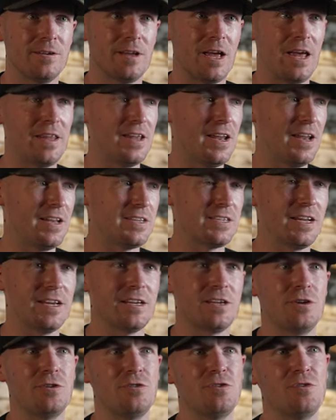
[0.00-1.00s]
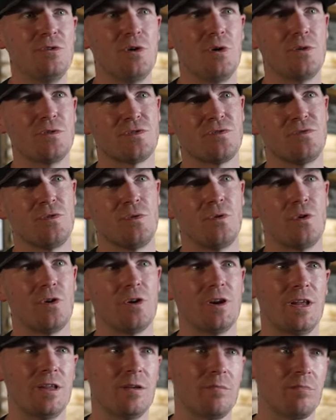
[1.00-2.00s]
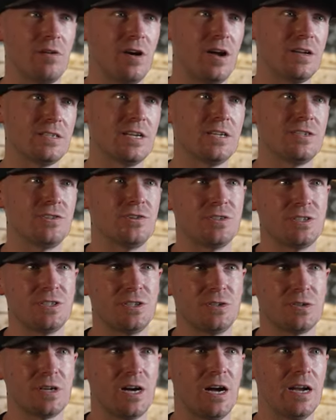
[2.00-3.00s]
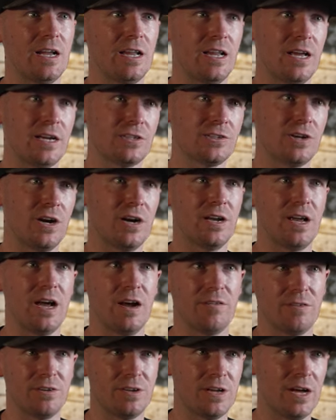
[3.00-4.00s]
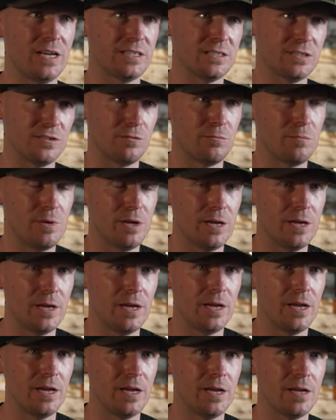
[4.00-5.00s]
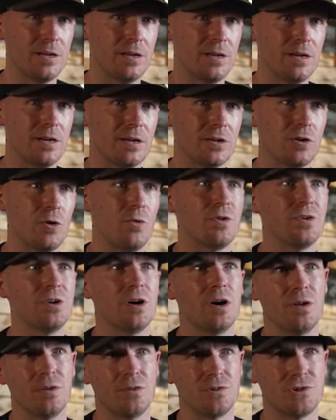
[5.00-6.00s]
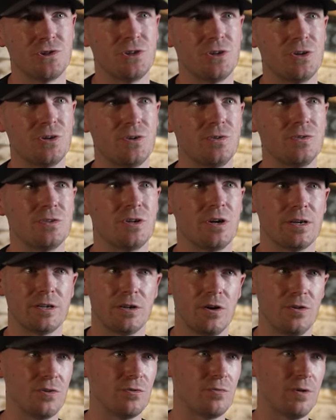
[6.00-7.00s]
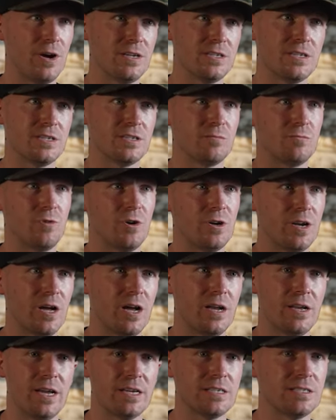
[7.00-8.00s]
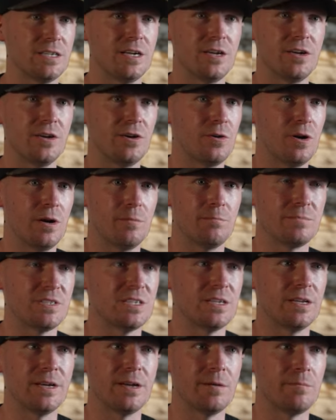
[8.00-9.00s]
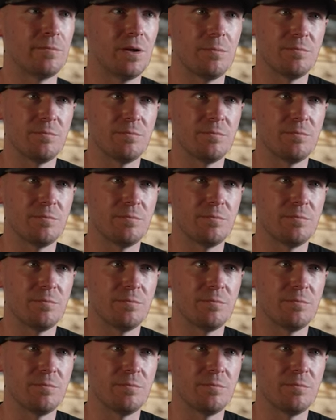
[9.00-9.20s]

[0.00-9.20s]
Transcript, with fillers: And then it's like you do those 4, and in the process, you're still kind of like trying to advertise a little bit and going to other shows, like other races and whatnot. Next thing you know, I'm slammed.